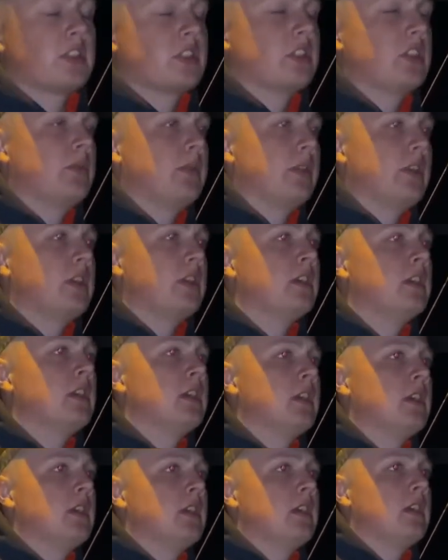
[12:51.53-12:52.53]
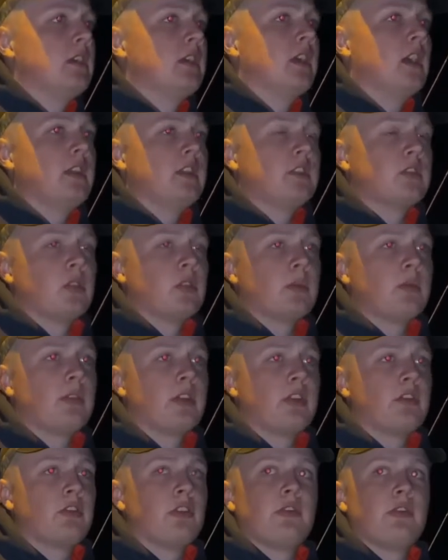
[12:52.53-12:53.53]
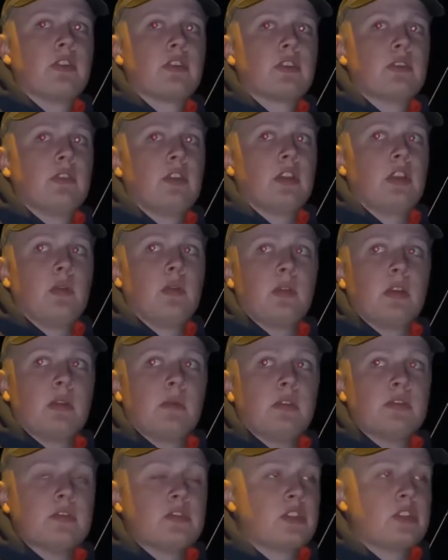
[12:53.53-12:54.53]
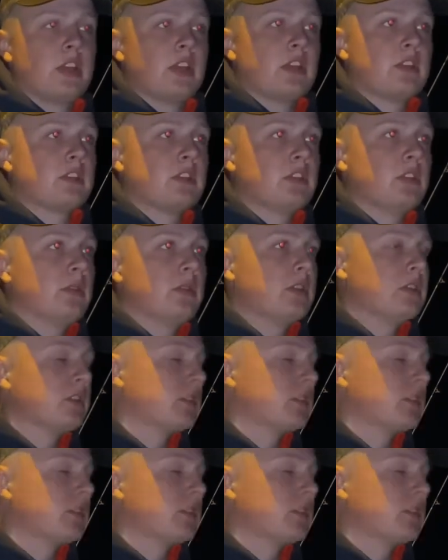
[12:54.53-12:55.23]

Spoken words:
be any sort of predatory fishing really. We're going to be using jigs, lures,